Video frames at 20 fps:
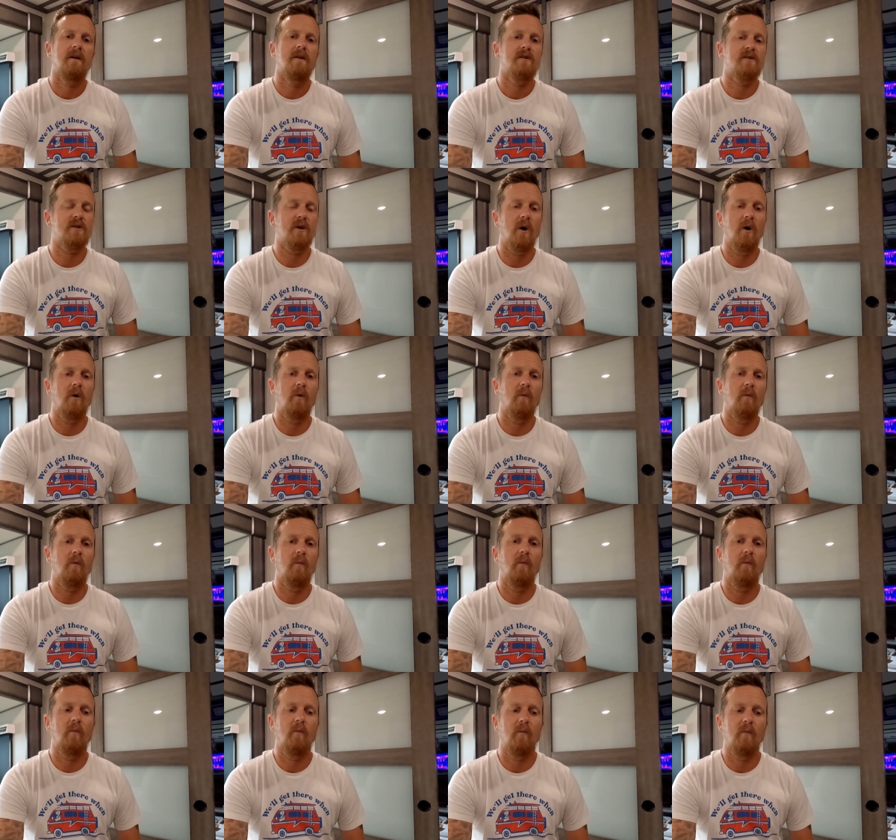So
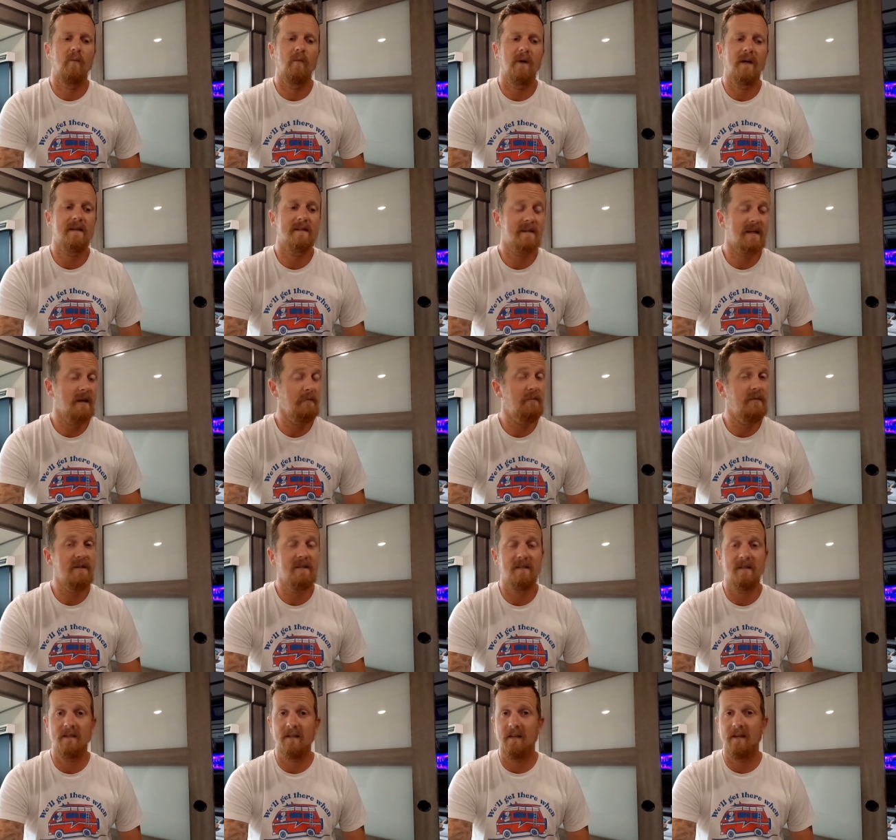
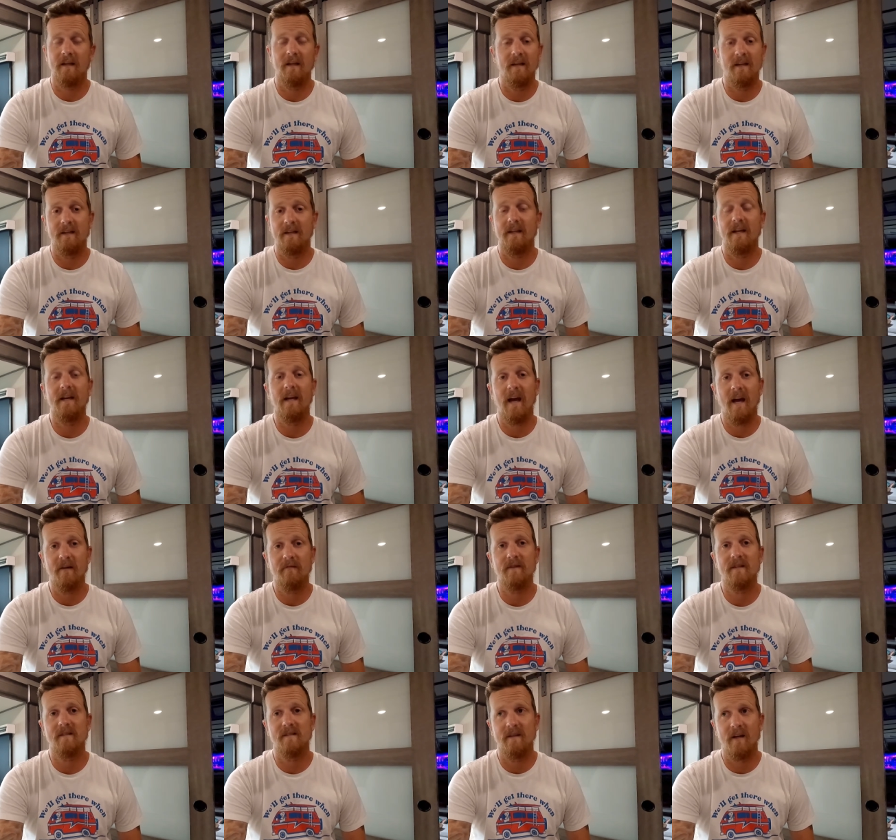Escapees, they
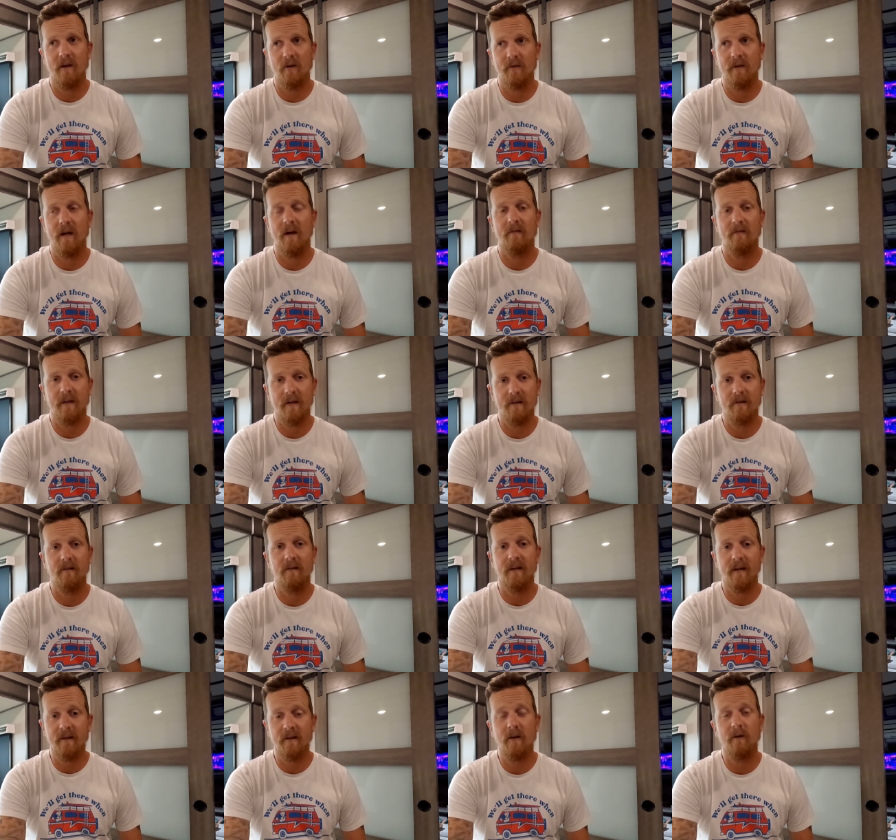have this nailed down.
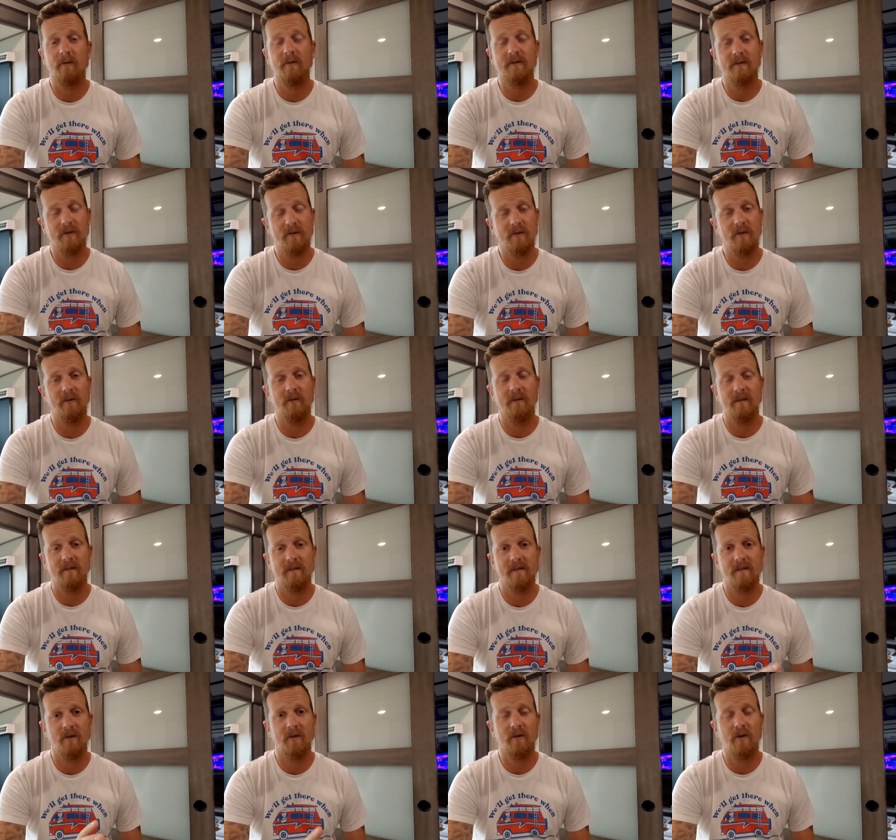They know what they're doing.
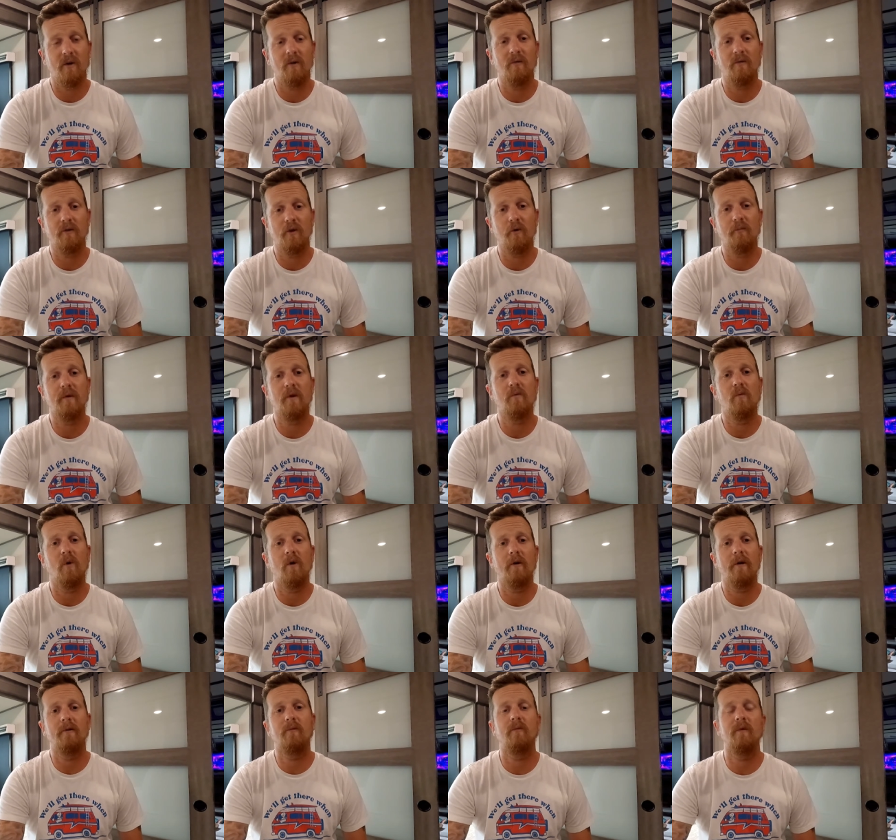So don't be
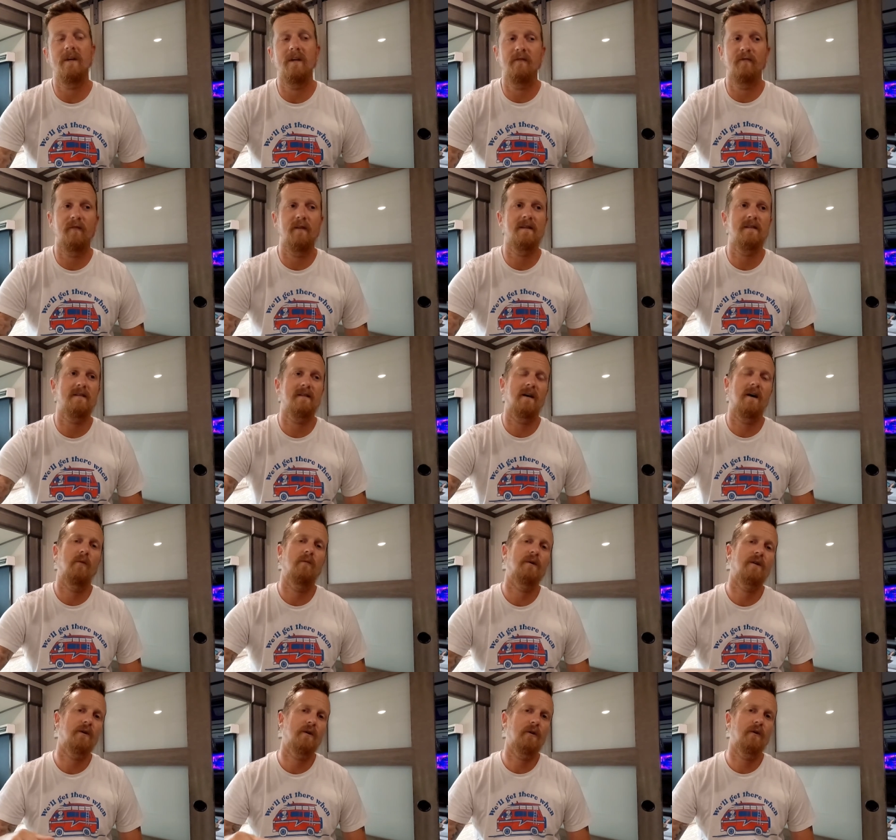worried if it's
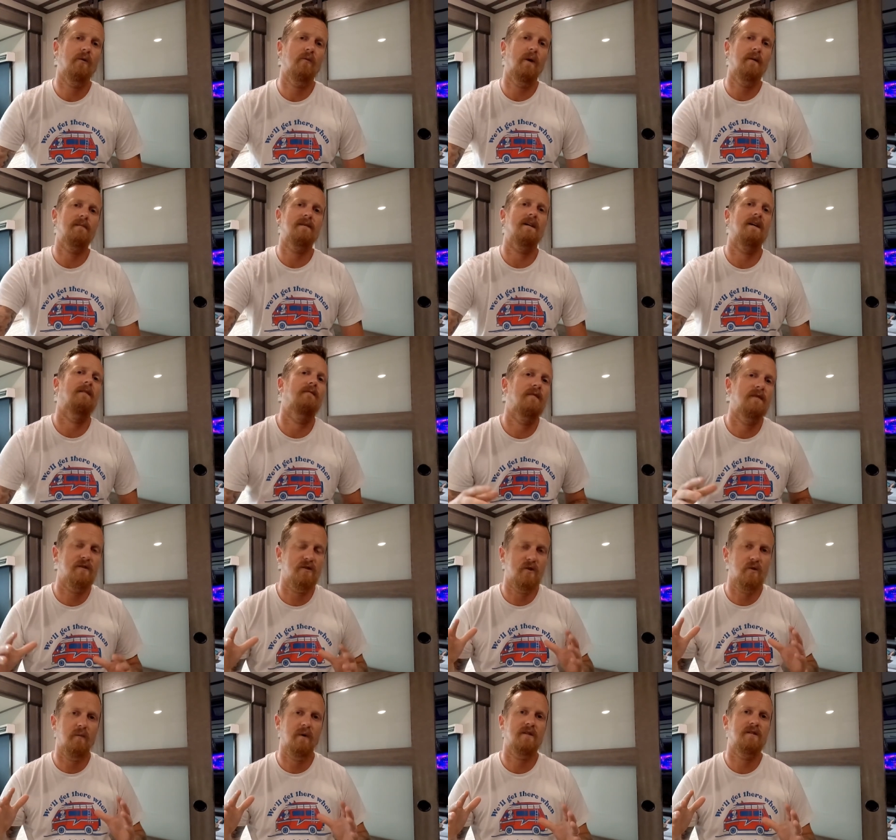when you go to their website, if it's
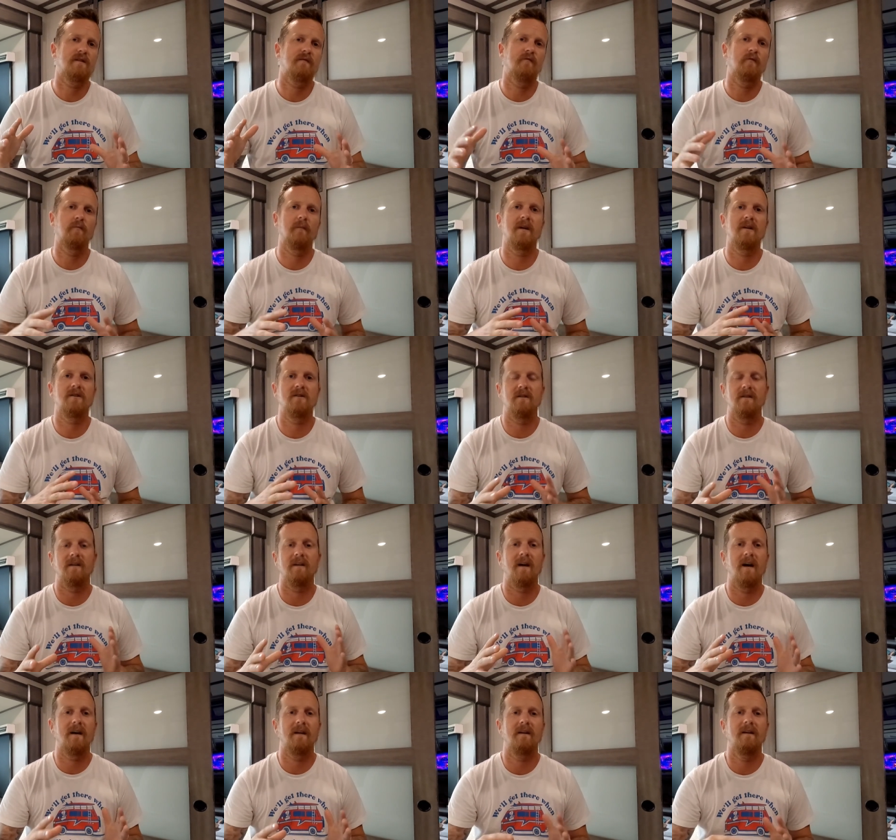too much information to
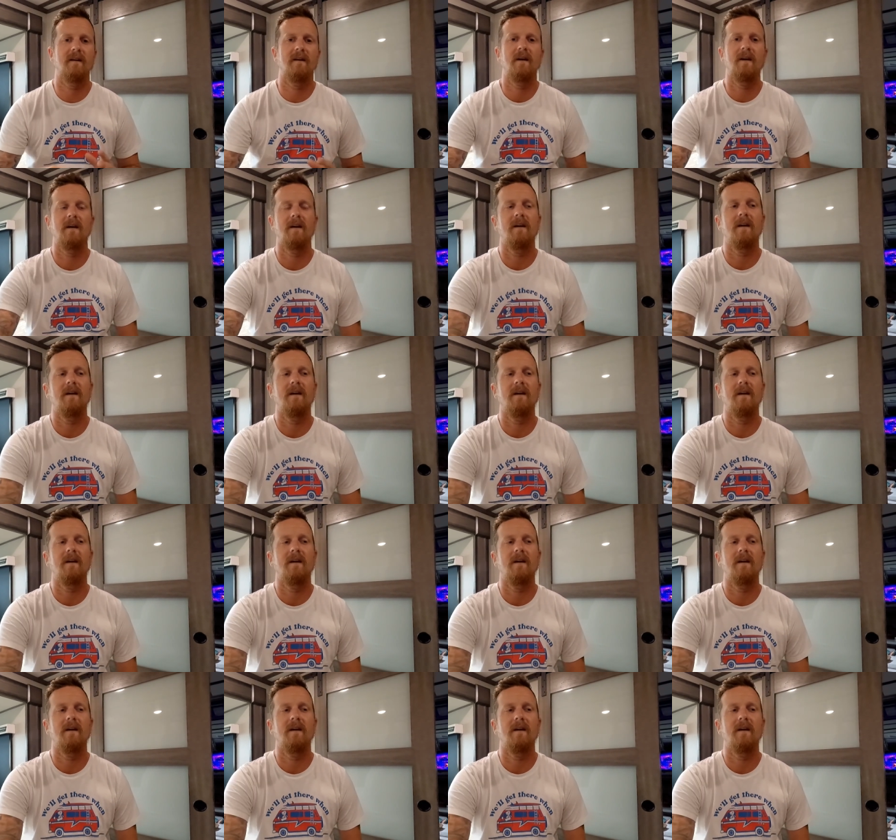kind of